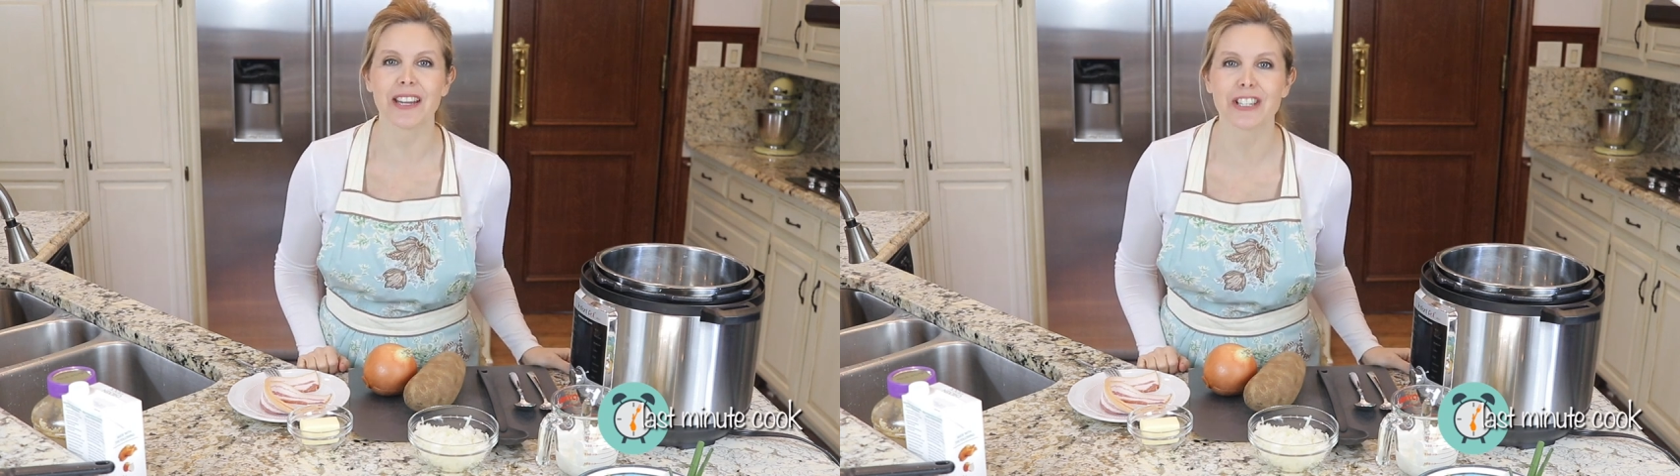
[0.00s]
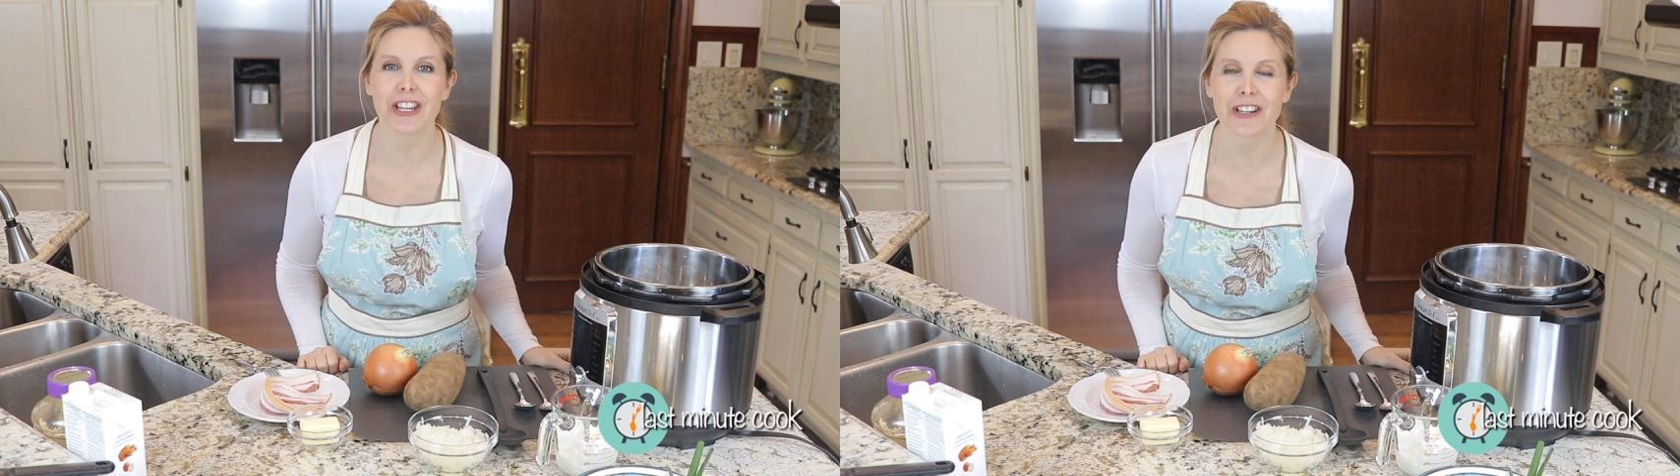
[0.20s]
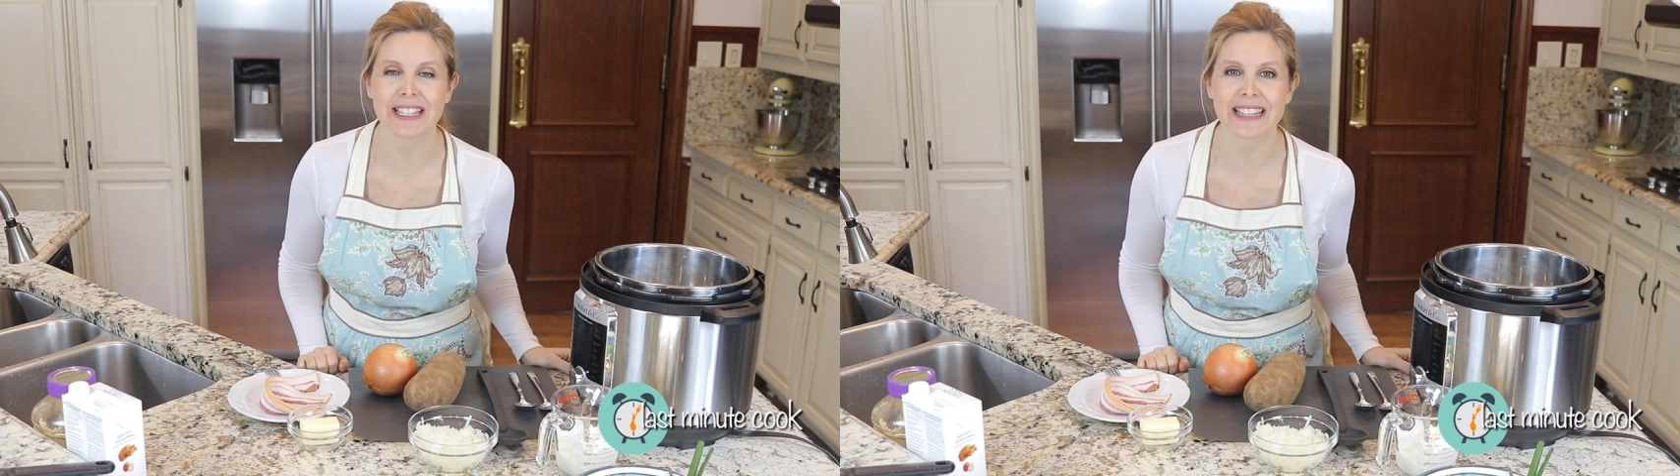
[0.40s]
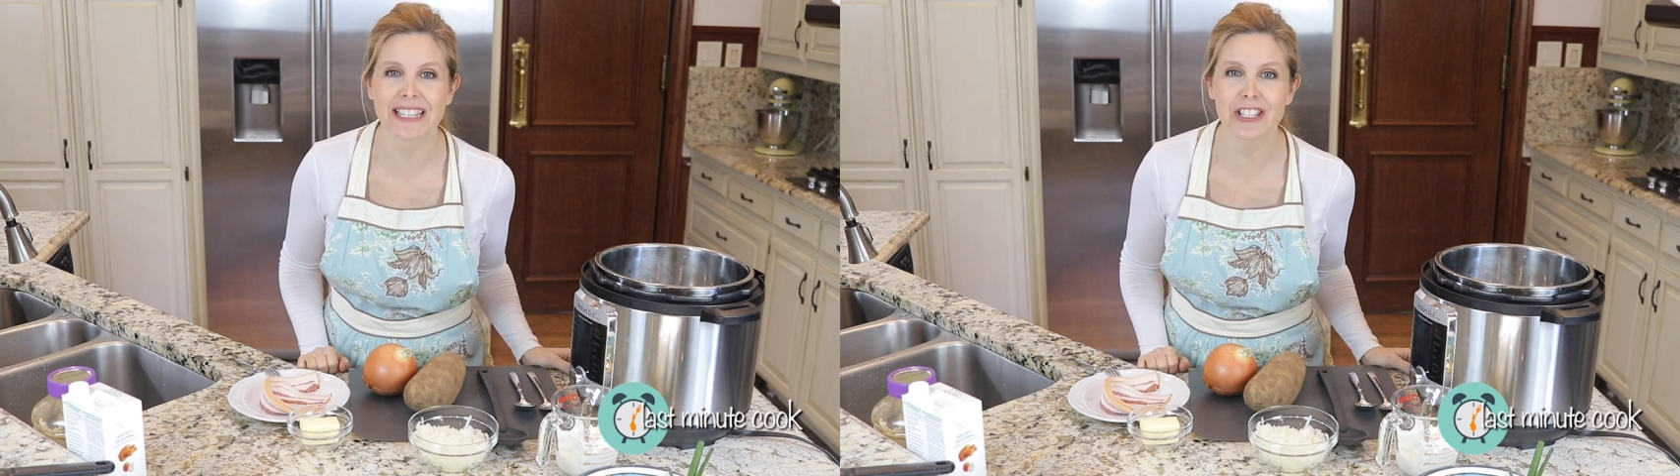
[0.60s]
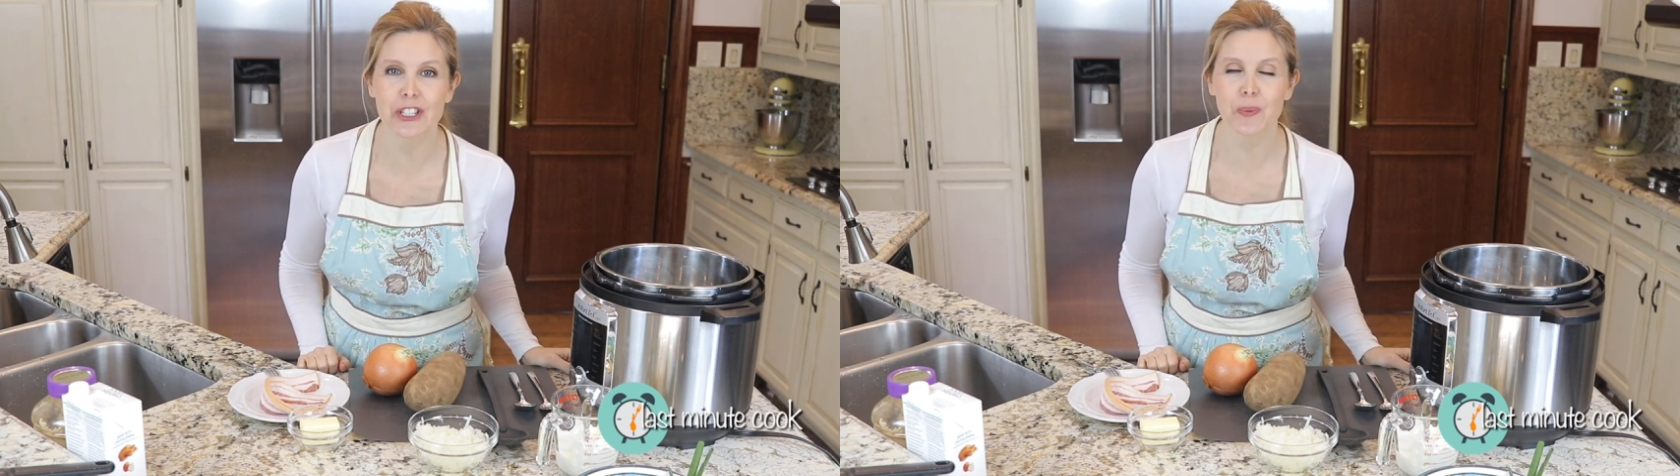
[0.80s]
I share
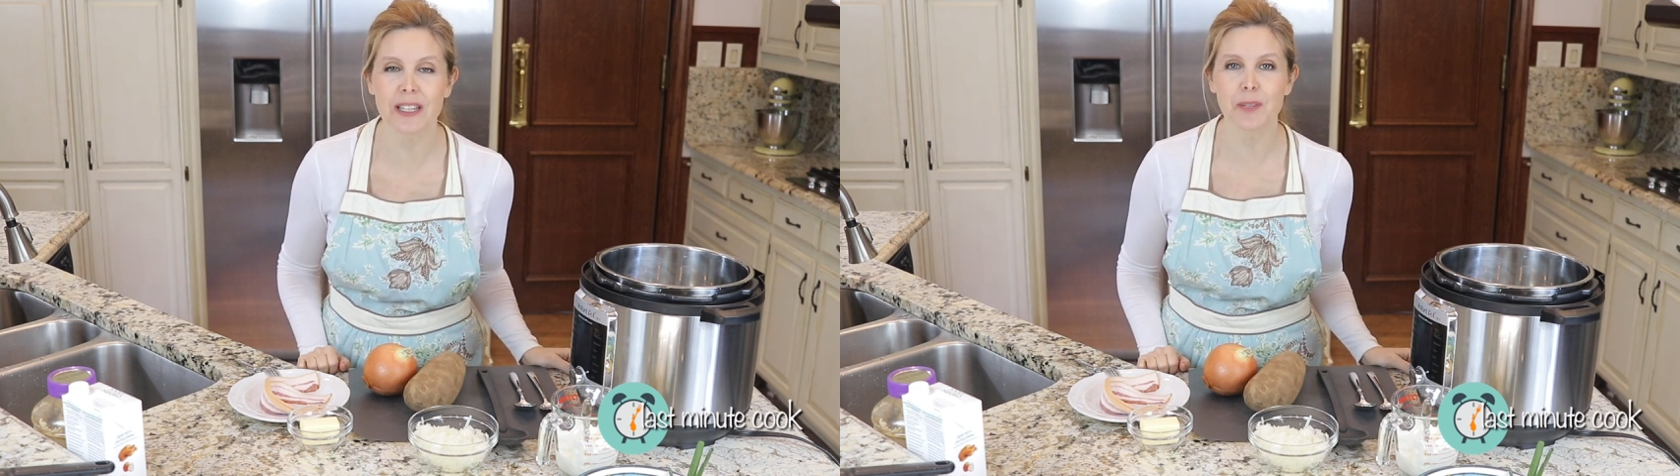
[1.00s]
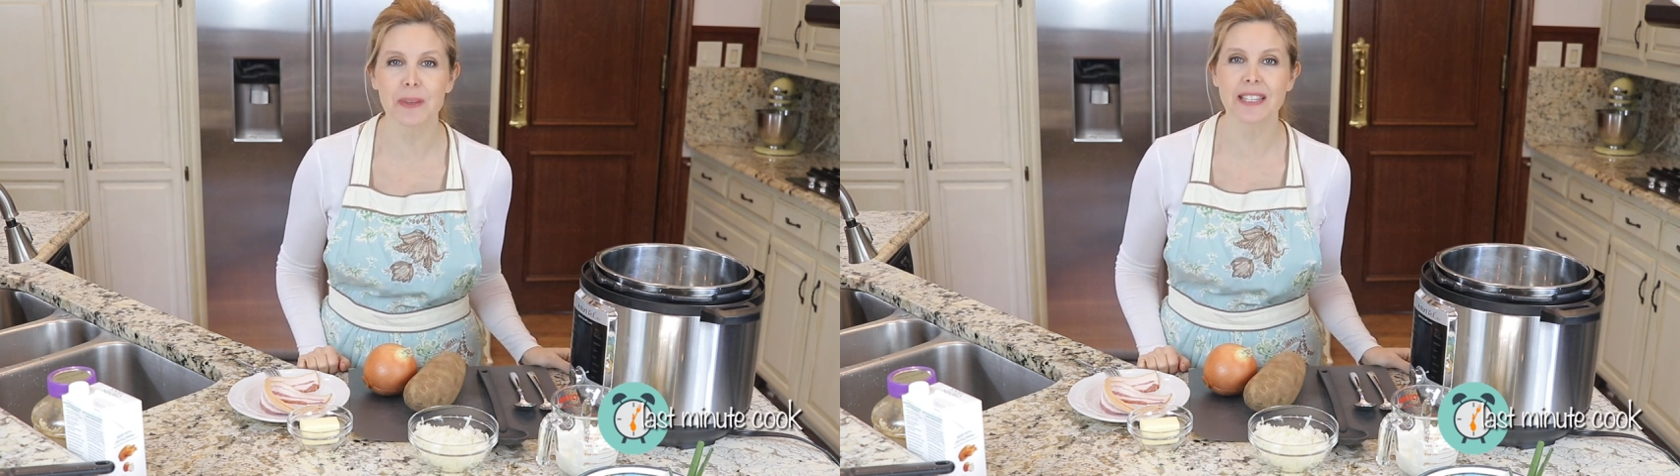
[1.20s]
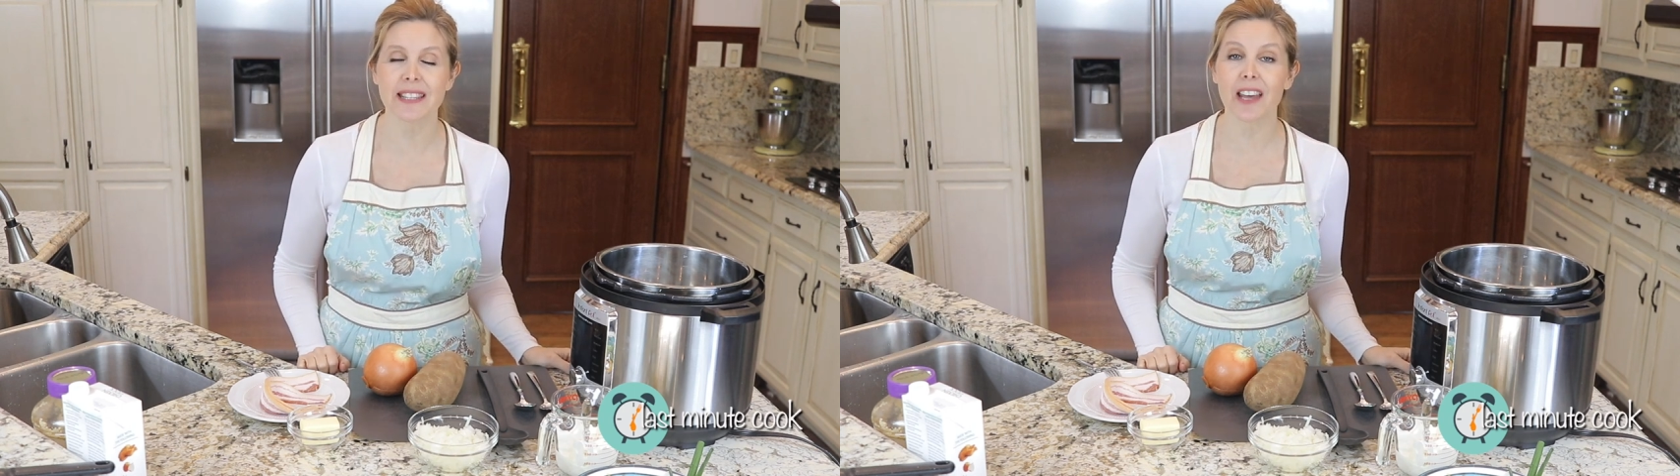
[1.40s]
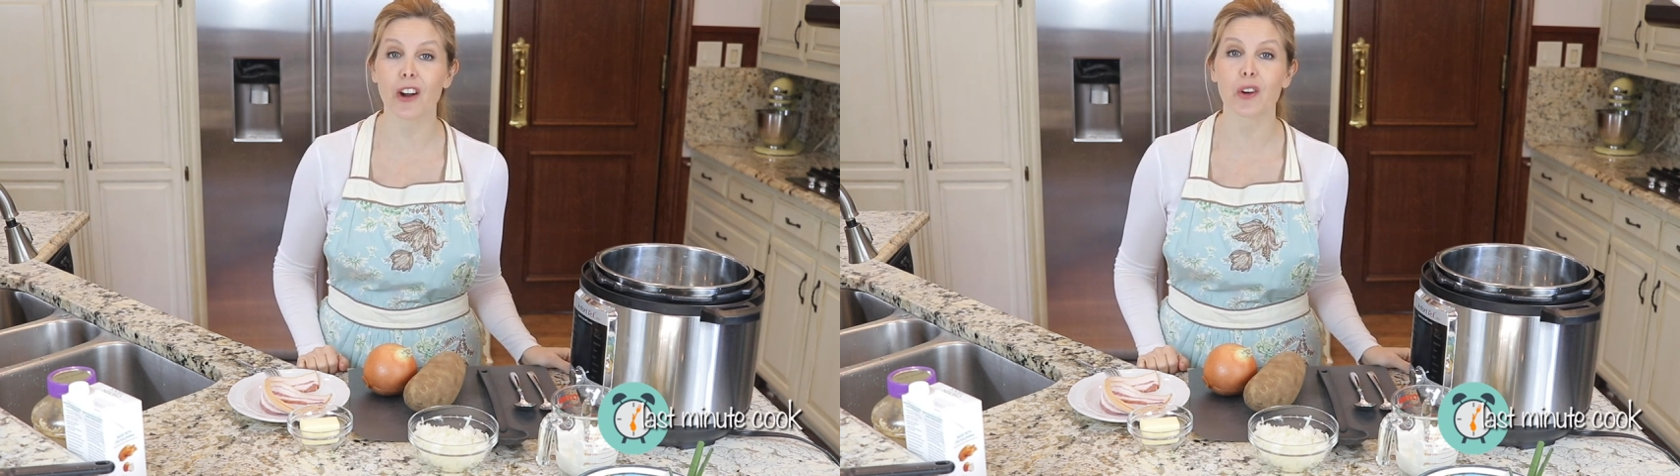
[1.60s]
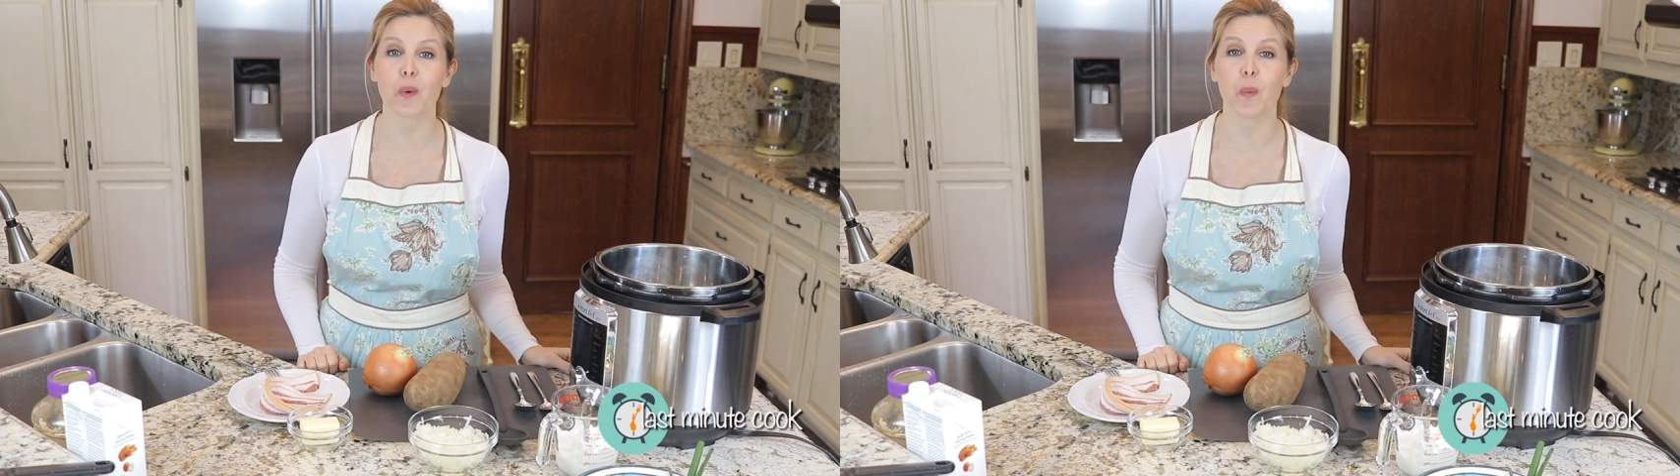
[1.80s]
delicious recipes that are